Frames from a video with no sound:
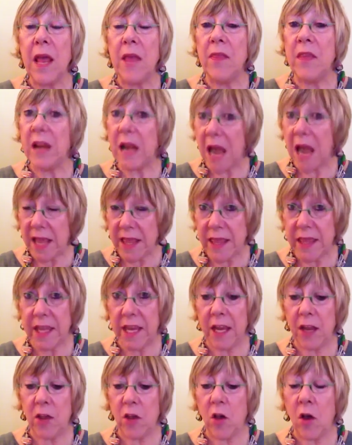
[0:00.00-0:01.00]
that I
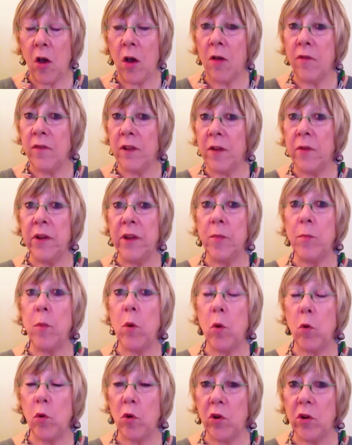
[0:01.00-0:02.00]
think are very
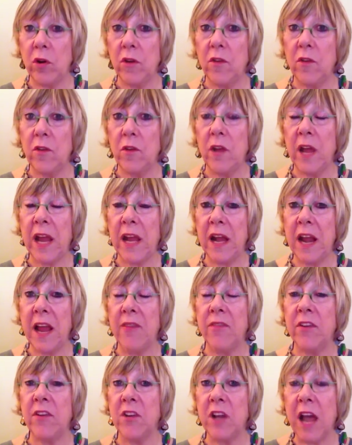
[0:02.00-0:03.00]
important and
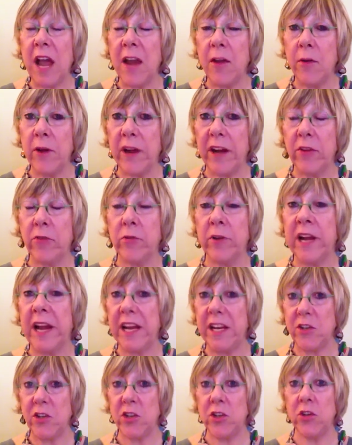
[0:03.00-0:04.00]
have a direct
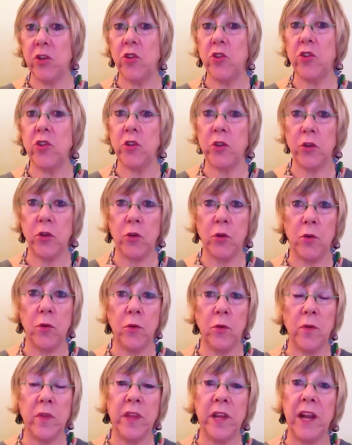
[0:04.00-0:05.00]
relation to
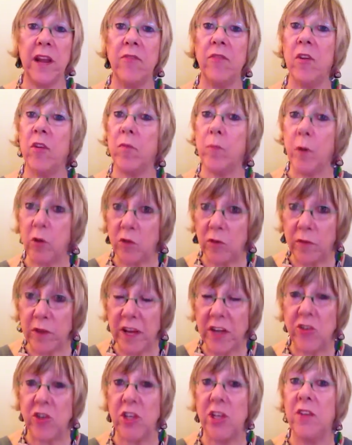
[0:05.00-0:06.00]
the level of
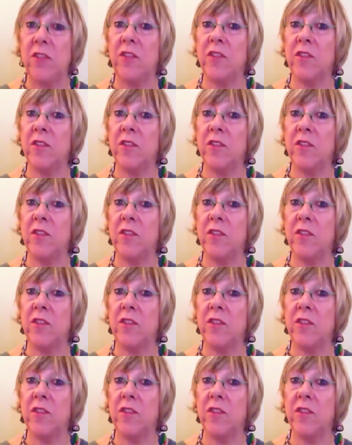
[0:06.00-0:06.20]
motivation and